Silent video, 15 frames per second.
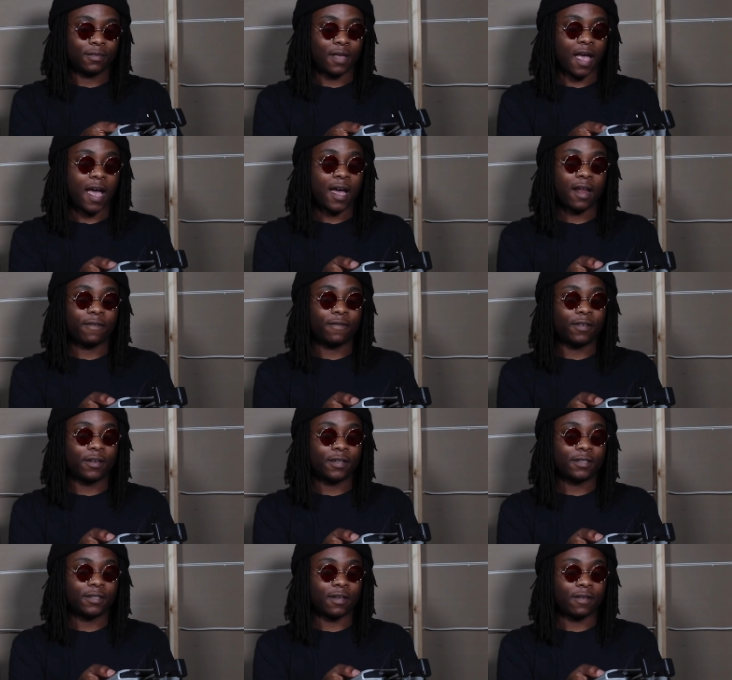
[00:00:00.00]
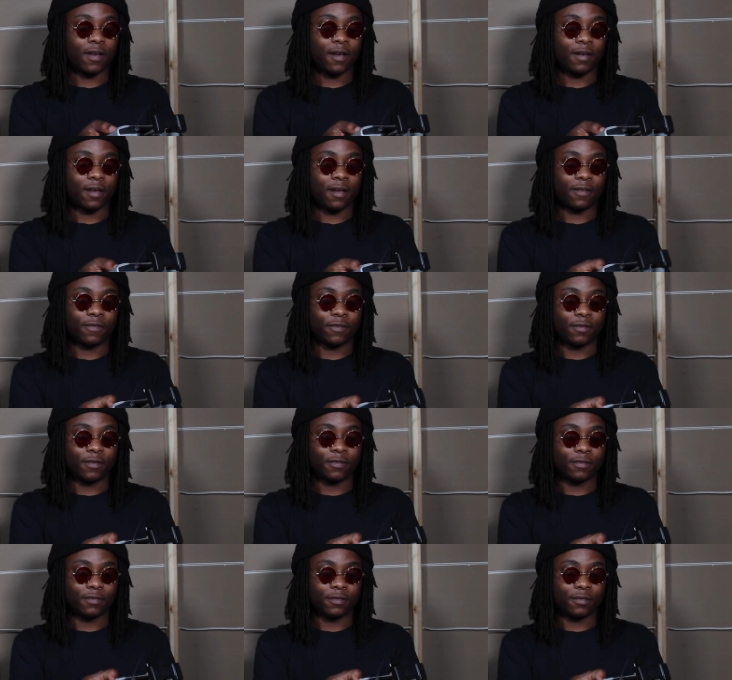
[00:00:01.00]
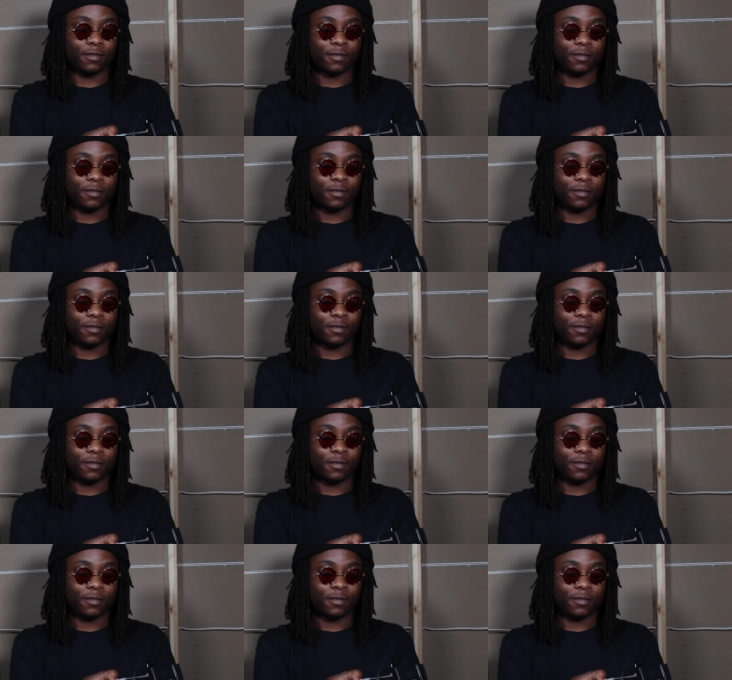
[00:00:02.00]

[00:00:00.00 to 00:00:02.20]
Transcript: I gotta figure this stuff out, y'all, for real, for real.